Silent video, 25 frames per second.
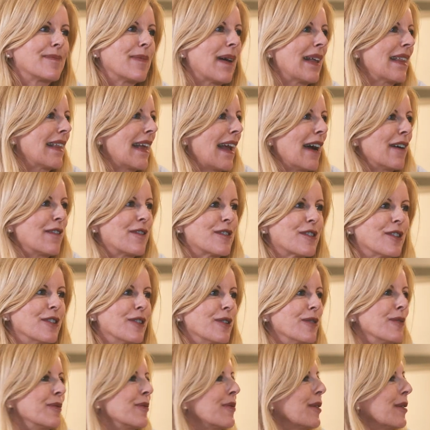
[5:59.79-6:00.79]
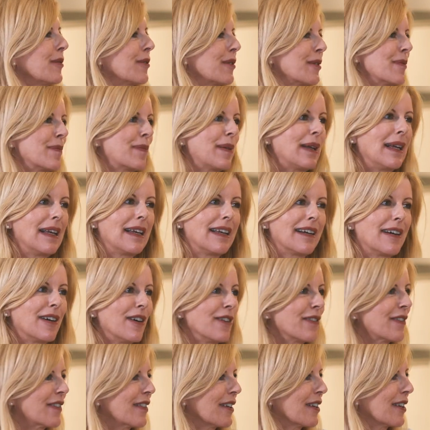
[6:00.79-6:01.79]
By the afternoon, we were peeling
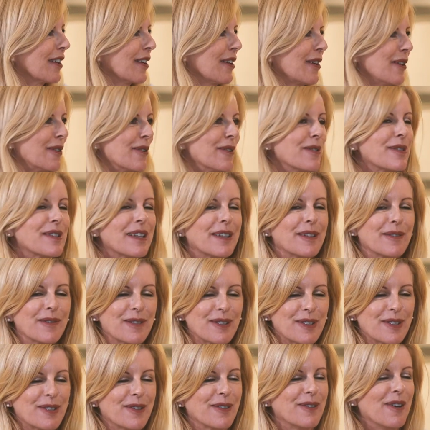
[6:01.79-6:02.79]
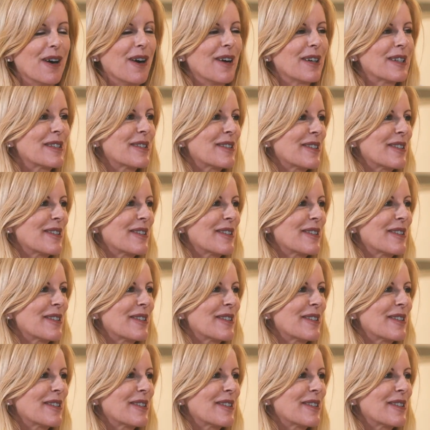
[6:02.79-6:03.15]
off the clothes and it was too hot.